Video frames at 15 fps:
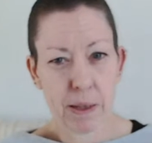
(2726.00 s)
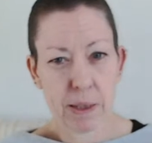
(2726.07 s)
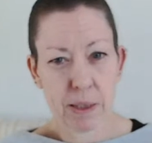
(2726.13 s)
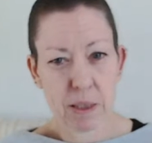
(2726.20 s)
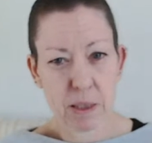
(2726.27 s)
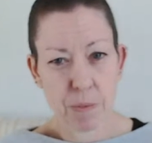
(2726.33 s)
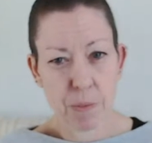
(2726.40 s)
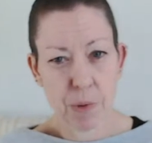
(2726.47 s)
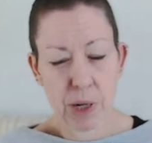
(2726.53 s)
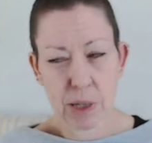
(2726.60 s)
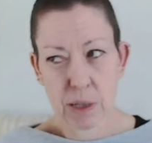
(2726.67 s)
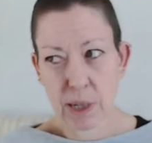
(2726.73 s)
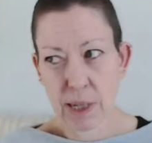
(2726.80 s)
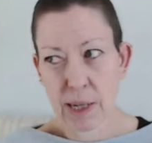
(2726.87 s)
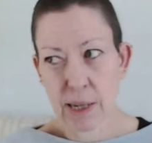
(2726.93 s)
this is a
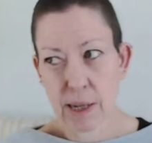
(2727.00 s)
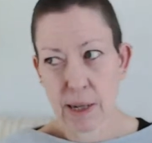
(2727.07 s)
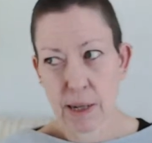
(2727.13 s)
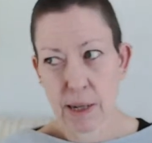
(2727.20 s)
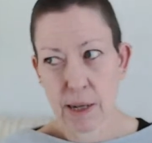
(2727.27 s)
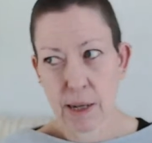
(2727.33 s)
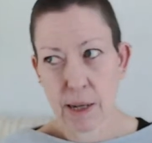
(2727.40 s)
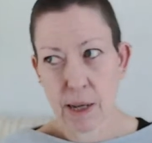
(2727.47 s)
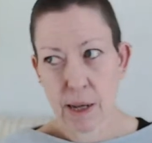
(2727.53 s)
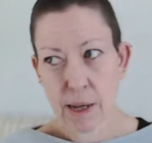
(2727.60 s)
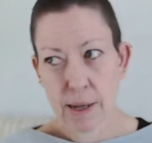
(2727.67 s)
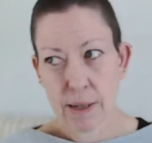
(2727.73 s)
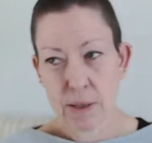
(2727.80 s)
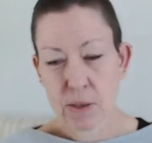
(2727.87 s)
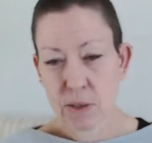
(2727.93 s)
brand I hear
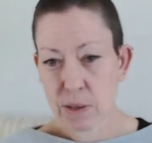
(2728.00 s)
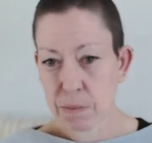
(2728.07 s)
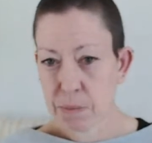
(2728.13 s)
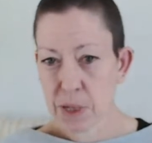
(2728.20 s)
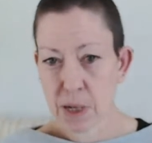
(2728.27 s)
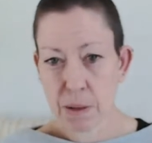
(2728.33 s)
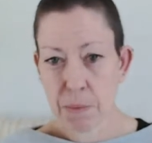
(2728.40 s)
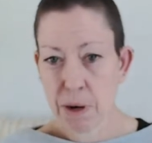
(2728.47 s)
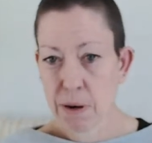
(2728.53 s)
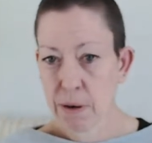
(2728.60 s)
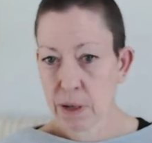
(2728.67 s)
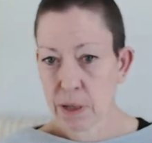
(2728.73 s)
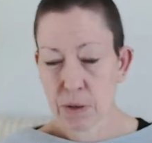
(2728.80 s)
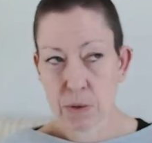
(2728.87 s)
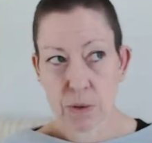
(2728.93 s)
somebody in
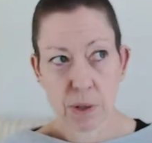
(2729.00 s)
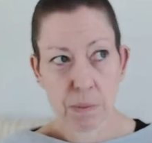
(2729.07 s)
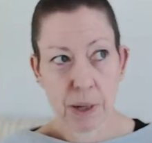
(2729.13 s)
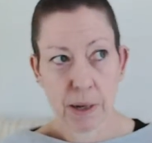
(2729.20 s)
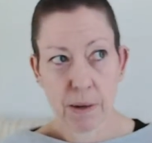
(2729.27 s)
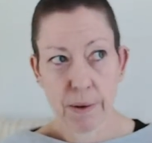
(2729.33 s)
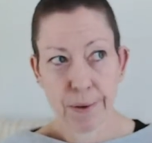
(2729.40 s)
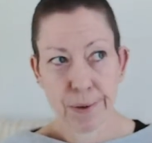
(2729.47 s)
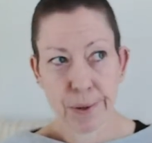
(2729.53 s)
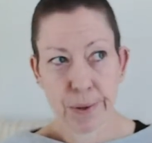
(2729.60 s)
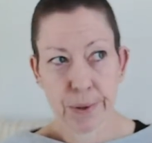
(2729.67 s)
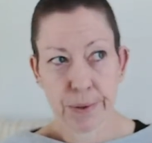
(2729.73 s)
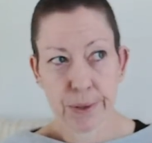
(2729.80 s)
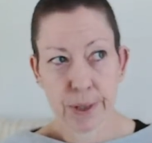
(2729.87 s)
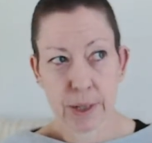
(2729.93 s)
America talking about a
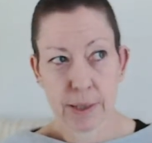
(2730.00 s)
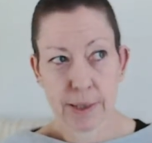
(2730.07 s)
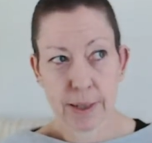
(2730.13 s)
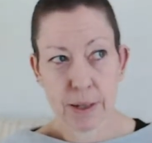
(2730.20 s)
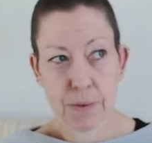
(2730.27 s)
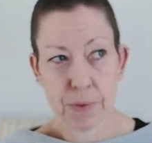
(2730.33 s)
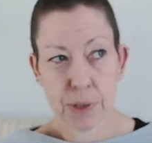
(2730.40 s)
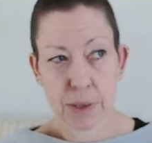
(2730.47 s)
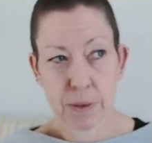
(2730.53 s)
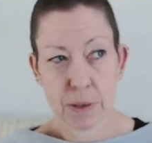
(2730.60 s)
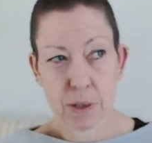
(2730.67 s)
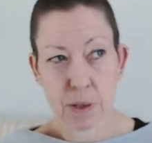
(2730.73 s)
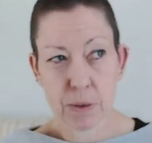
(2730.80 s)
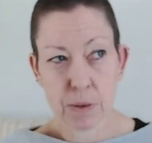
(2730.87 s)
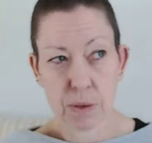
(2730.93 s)
lot, and I don't know if it's
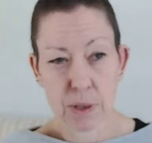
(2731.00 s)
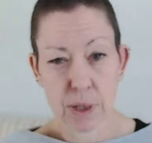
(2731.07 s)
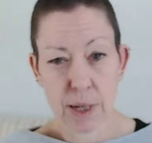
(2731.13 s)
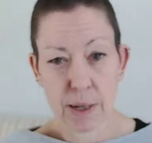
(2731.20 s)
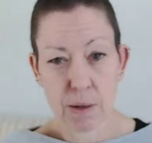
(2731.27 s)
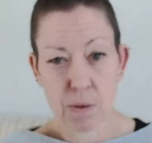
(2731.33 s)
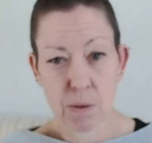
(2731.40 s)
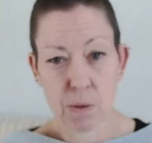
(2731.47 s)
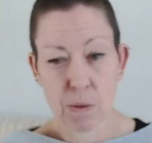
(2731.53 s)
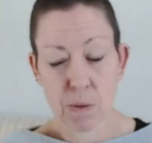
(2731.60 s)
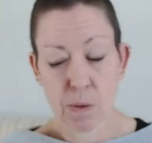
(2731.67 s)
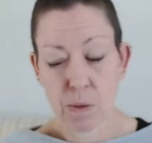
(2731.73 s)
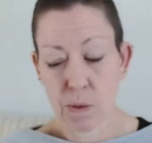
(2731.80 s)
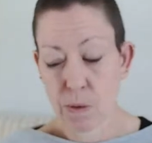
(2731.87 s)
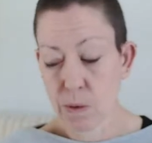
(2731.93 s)
Nicole State
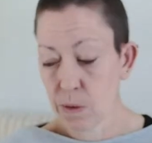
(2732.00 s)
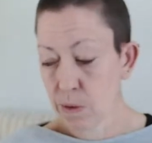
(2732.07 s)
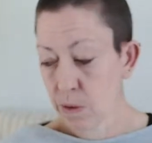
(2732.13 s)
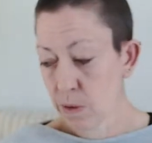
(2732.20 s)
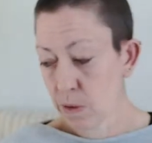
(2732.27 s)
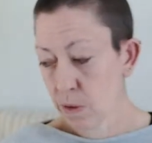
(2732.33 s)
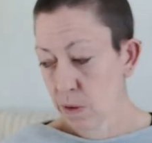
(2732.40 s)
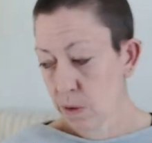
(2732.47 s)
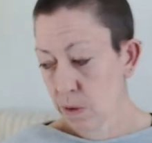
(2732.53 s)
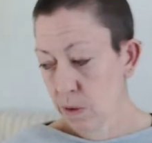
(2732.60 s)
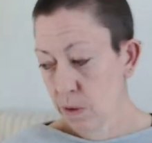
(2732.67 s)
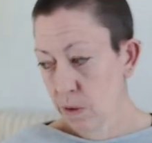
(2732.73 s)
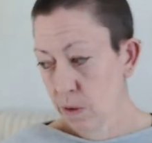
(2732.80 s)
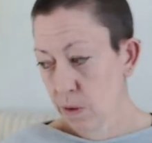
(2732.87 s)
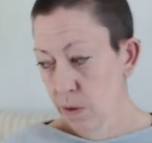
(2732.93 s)
or
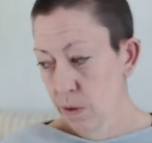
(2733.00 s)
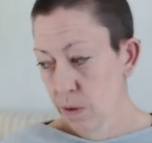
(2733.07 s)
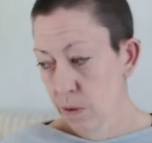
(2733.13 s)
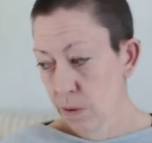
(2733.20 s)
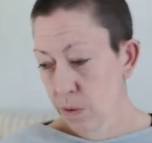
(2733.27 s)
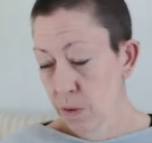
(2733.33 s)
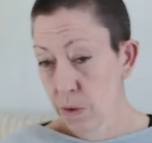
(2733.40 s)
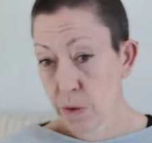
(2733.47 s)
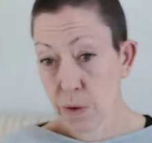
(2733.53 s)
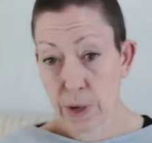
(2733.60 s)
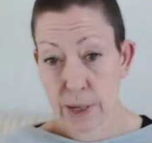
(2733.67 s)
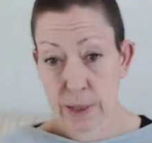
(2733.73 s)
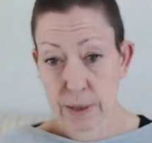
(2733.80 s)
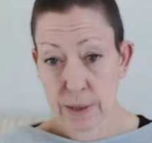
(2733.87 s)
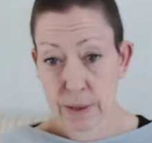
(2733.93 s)

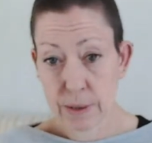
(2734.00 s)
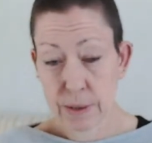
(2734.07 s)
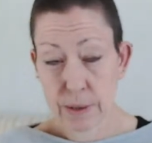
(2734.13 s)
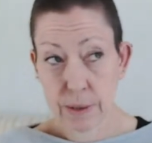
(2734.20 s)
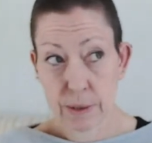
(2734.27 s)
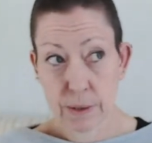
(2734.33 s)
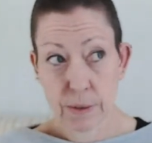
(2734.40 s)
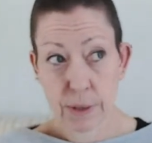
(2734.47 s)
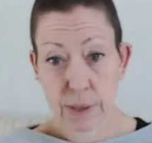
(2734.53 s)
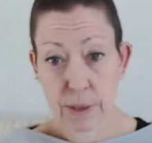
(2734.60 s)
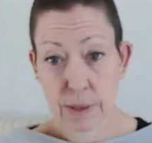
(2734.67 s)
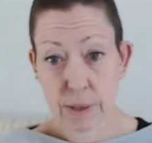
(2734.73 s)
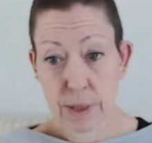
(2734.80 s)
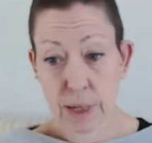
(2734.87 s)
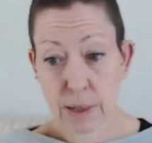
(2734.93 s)
Chris
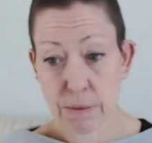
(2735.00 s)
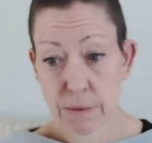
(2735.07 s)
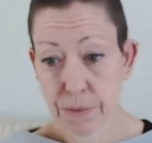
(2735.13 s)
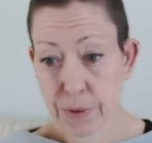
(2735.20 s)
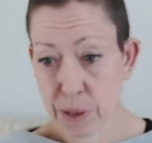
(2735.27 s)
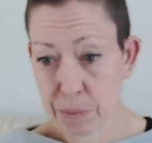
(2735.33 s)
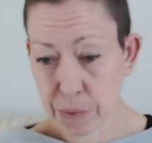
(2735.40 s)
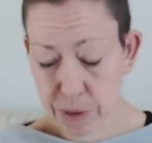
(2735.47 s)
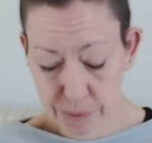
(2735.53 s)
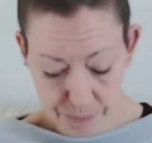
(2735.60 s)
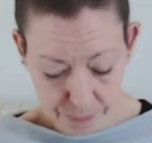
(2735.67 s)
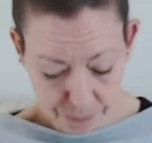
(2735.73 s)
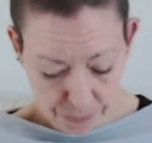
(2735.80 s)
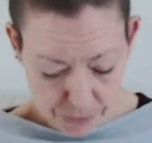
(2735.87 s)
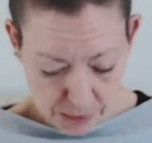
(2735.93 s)
Daily Refinement.
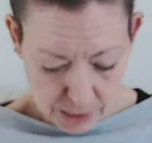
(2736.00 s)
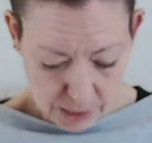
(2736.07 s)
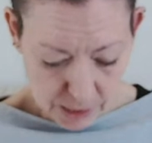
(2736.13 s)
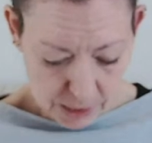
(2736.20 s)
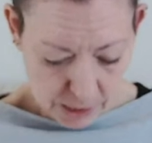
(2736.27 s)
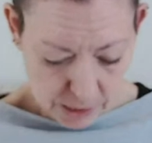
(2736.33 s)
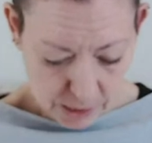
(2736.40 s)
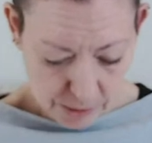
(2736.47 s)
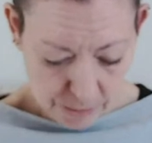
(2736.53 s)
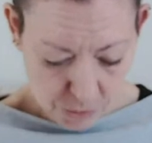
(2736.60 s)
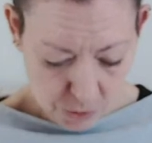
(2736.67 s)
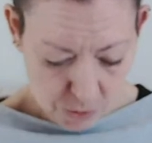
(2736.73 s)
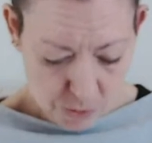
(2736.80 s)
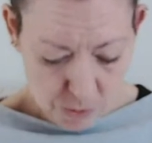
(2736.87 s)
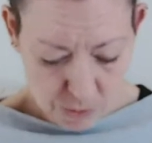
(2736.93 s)
Do